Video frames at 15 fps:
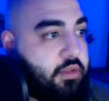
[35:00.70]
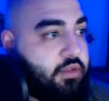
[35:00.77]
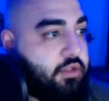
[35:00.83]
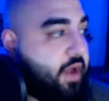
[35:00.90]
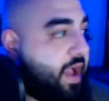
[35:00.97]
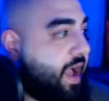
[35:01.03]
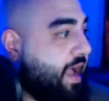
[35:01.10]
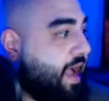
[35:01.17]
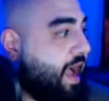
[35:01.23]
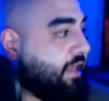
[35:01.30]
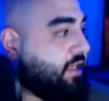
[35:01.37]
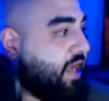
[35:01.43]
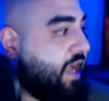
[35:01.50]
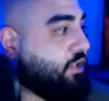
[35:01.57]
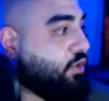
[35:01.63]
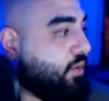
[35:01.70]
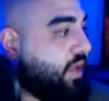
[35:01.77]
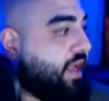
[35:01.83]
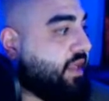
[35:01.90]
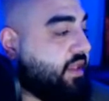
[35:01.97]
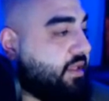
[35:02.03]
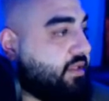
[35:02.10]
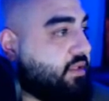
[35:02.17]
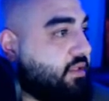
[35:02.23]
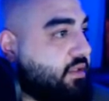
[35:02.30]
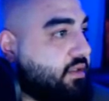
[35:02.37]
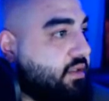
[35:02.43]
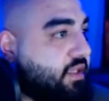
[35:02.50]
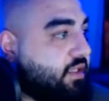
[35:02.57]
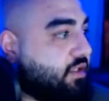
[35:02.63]
So I do like this
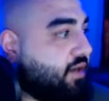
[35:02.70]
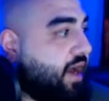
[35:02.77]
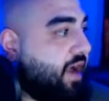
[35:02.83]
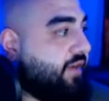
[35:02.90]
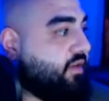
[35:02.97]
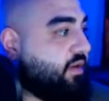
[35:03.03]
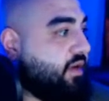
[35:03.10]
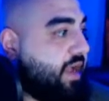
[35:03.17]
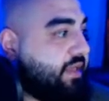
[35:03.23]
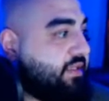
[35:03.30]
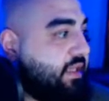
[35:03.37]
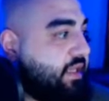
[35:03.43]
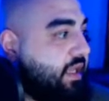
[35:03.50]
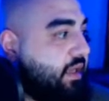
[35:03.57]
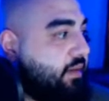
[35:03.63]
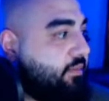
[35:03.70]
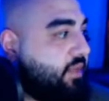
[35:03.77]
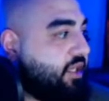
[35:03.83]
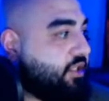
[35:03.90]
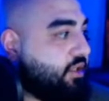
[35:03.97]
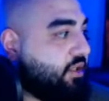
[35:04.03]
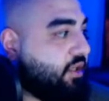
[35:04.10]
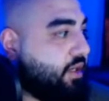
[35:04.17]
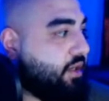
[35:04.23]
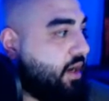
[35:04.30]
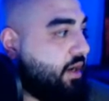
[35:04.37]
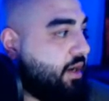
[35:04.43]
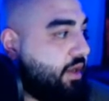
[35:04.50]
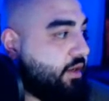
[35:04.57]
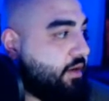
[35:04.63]
draft. I see Keaton Mitchell here,
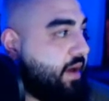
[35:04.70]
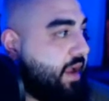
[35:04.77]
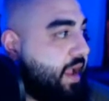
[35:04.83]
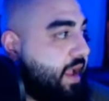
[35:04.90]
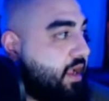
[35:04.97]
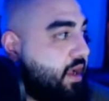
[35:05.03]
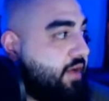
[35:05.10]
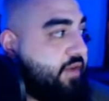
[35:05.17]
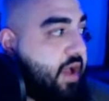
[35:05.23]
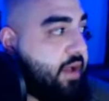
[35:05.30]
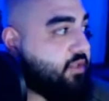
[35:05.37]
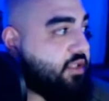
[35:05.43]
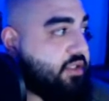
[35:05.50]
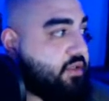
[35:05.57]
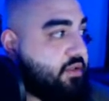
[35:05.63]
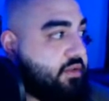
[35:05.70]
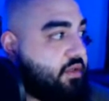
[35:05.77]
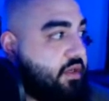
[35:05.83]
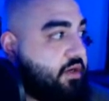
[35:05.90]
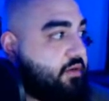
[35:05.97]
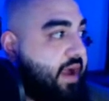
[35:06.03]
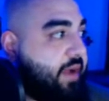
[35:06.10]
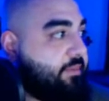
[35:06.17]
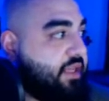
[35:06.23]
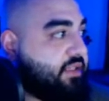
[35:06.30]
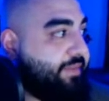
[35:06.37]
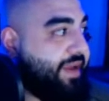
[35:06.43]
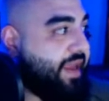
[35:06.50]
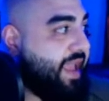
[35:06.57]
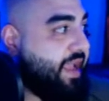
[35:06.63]
another great handcuff. I'm just going to grab me as
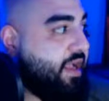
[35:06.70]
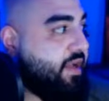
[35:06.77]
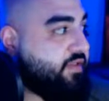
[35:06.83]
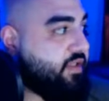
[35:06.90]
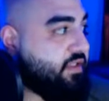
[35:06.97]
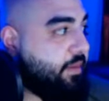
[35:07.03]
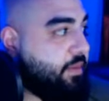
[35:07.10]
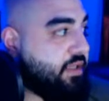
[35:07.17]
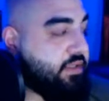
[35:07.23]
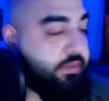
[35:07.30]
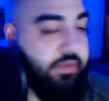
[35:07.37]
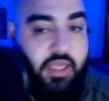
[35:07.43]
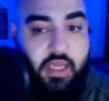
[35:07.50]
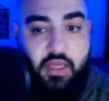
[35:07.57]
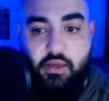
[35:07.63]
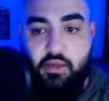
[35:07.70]
many handcuffs as I possibly can.